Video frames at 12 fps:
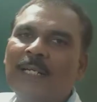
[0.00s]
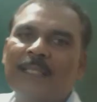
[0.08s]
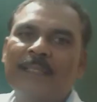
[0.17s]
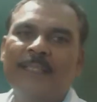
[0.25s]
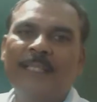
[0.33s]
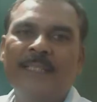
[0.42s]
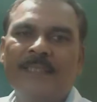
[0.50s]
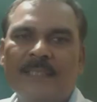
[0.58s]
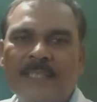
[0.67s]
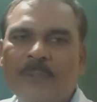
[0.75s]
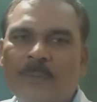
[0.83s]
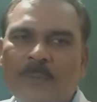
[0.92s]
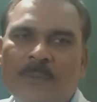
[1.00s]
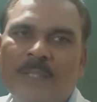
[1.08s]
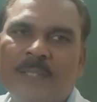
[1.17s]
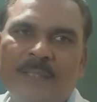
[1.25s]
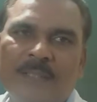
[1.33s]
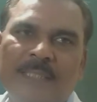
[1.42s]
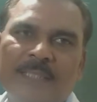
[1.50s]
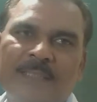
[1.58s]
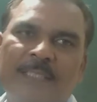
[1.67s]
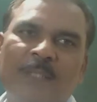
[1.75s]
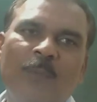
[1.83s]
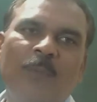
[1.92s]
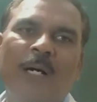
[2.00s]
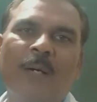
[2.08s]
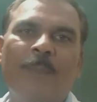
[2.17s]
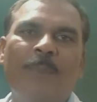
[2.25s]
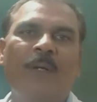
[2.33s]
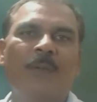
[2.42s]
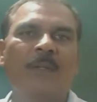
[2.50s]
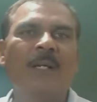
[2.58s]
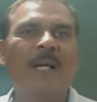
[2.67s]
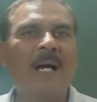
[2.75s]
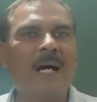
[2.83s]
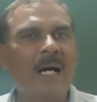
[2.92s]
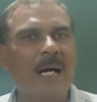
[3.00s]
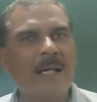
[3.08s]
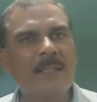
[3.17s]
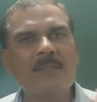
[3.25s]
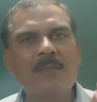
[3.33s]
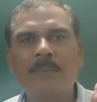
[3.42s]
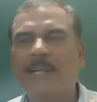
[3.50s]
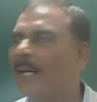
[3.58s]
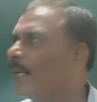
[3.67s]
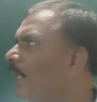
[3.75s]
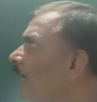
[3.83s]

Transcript: That is q. That is q upon r square.